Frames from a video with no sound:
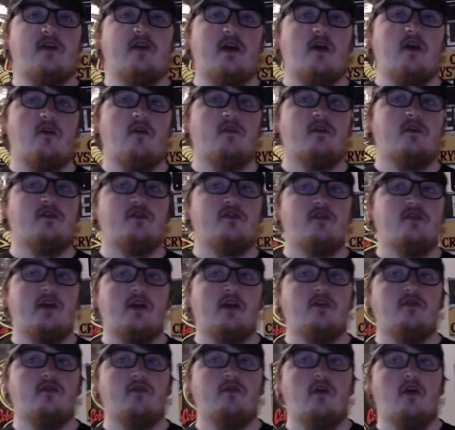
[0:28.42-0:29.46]
on the 6th
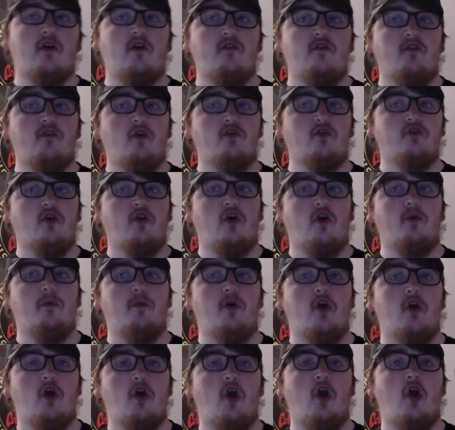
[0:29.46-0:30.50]
of October
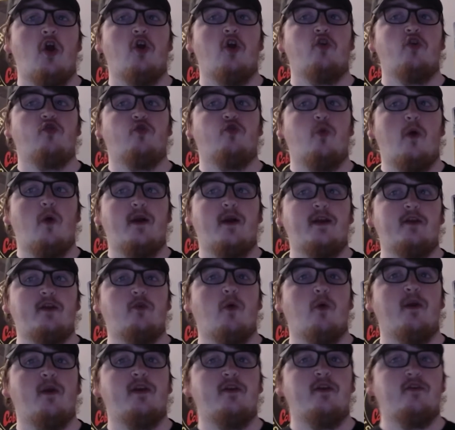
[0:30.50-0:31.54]

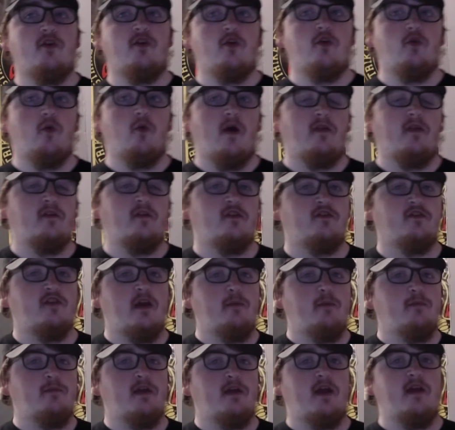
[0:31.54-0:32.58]
2022 and the same
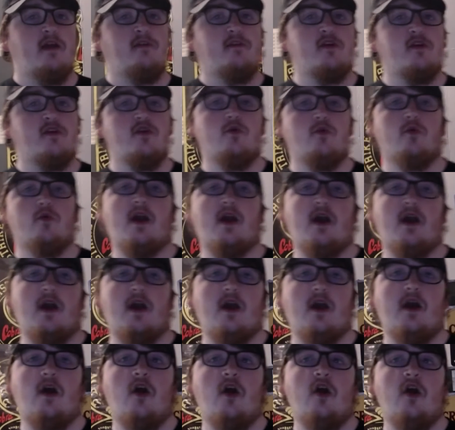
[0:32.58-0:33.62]
date in the UK,
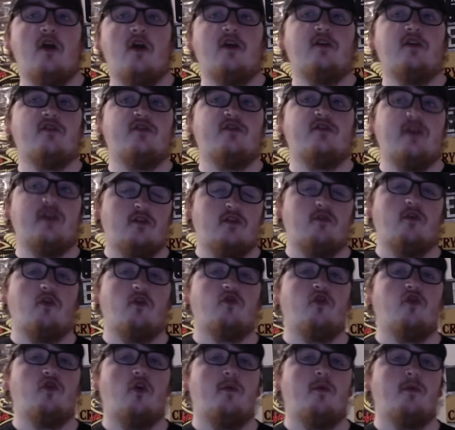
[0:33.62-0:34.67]
6th of
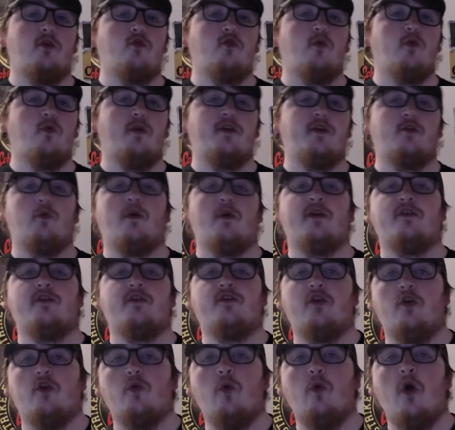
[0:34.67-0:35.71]
October
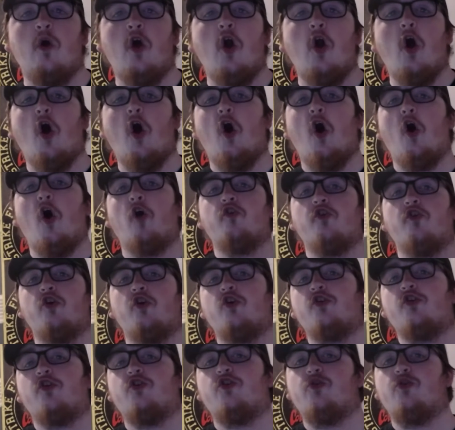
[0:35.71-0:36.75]
2022, on
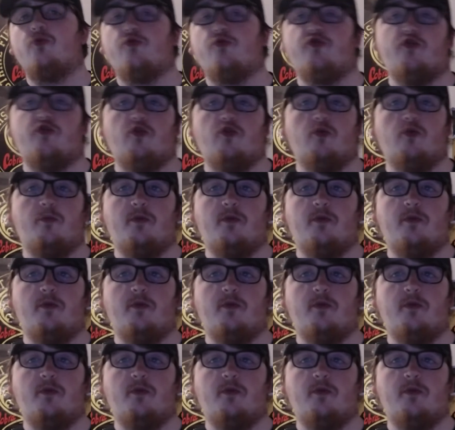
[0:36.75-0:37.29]
YouTube.